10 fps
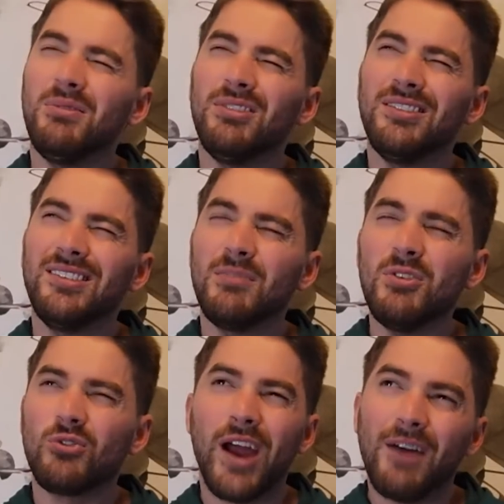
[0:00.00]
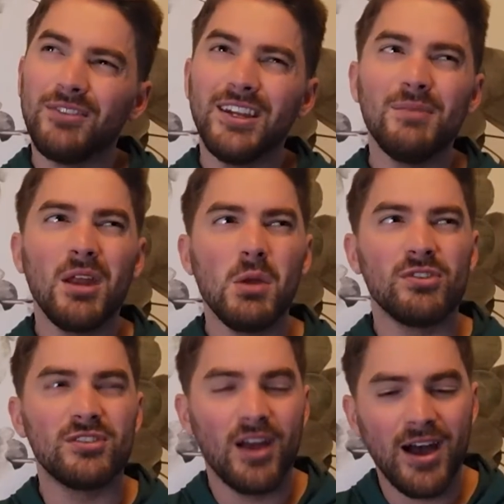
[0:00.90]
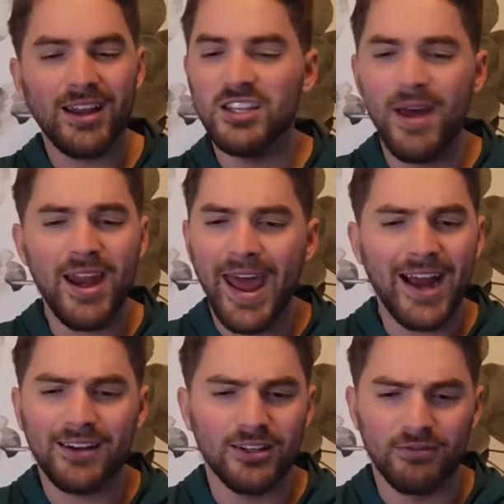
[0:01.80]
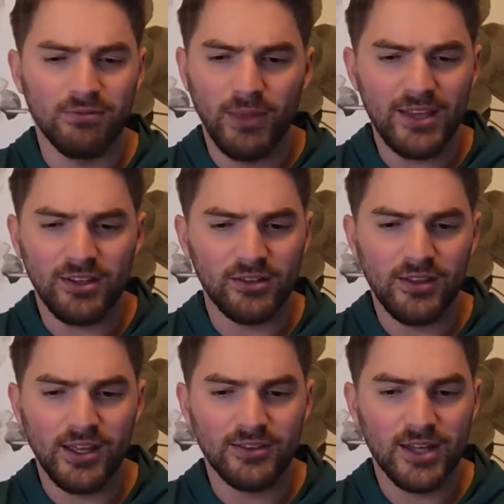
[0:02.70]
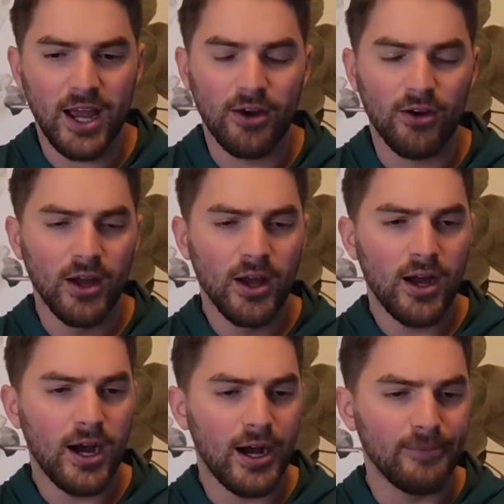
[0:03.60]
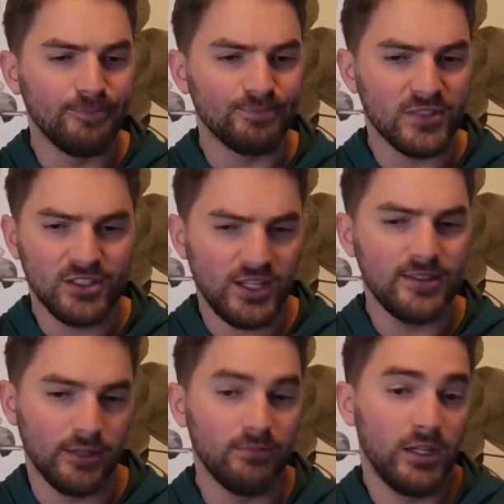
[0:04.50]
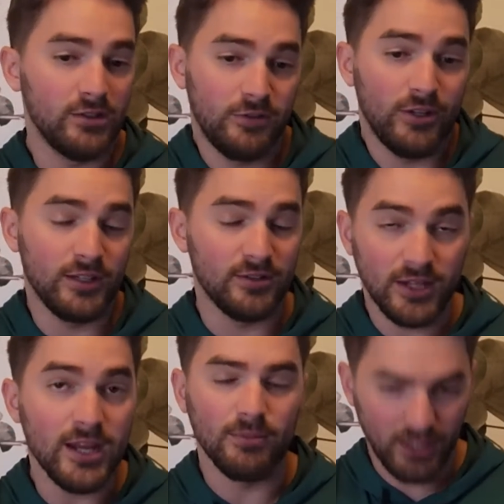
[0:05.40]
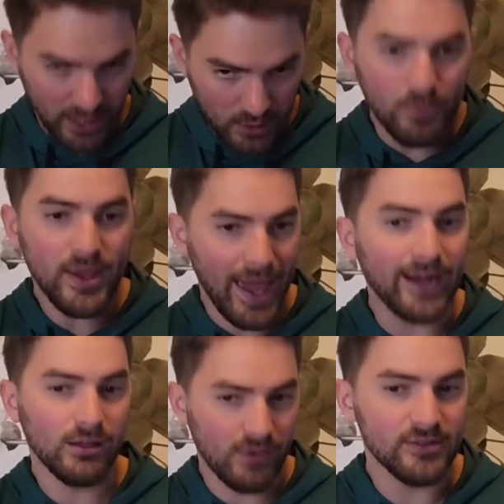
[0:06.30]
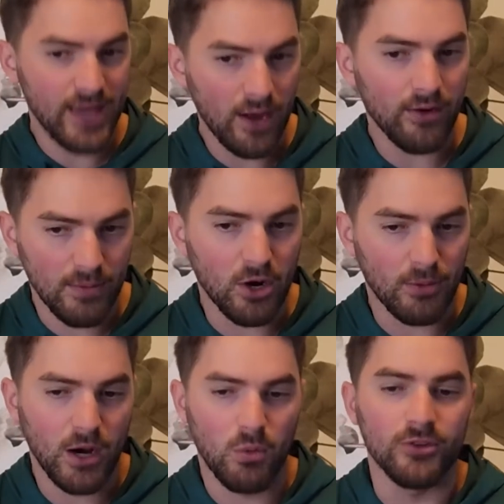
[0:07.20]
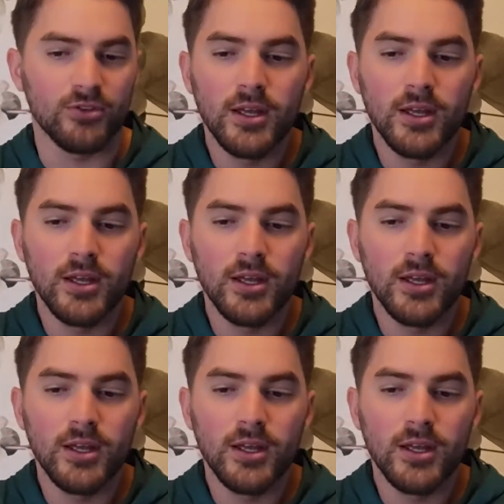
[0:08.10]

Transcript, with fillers: Someone drafted him, then he was cut. He's been inactive basically the entire season because Philly doesn't need him, but he will be active on Saturday, mark my words.